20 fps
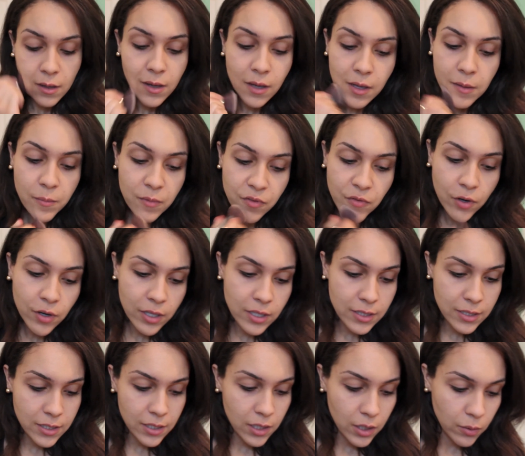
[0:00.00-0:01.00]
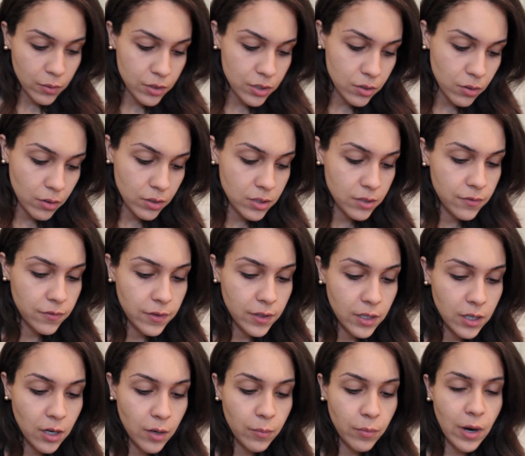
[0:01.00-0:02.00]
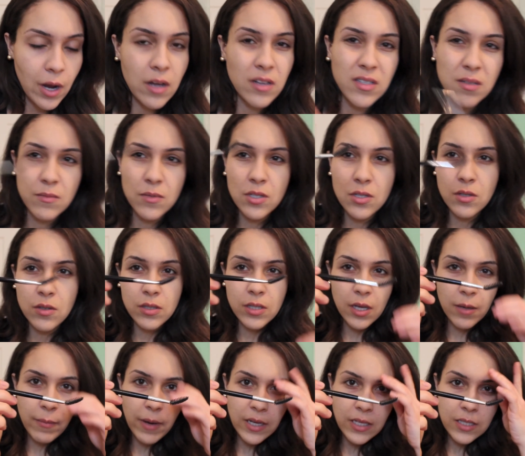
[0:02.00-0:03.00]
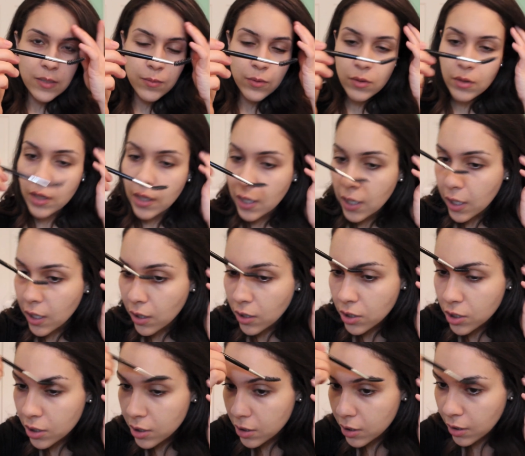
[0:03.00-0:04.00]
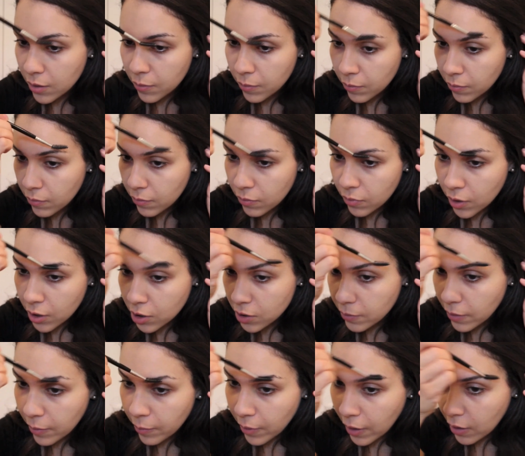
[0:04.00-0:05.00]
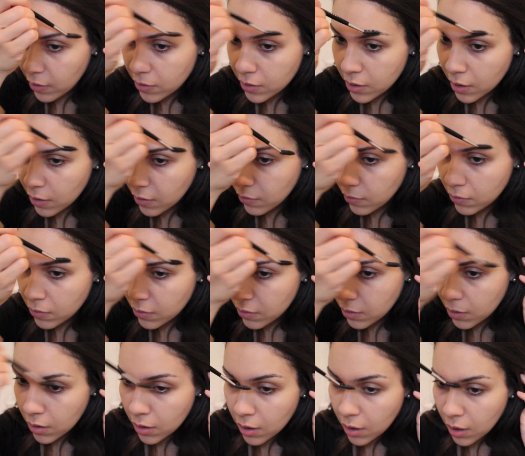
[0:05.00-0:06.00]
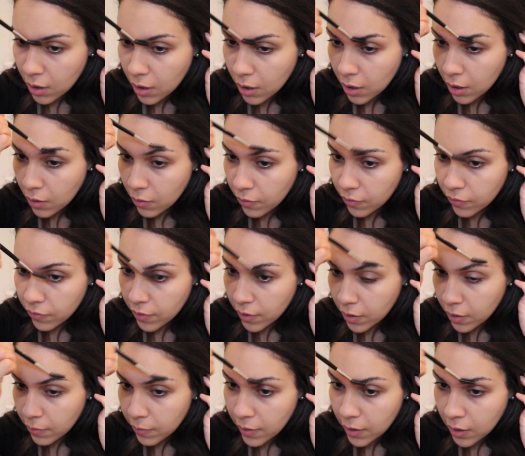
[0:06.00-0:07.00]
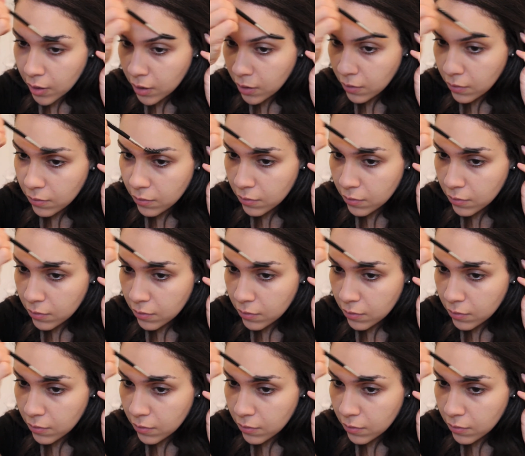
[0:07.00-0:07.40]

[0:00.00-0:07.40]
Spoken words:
And before concealer, we're just going to fill in our brows. I'm just using my spoolie here just to brush my brows out, and we'll fill them in.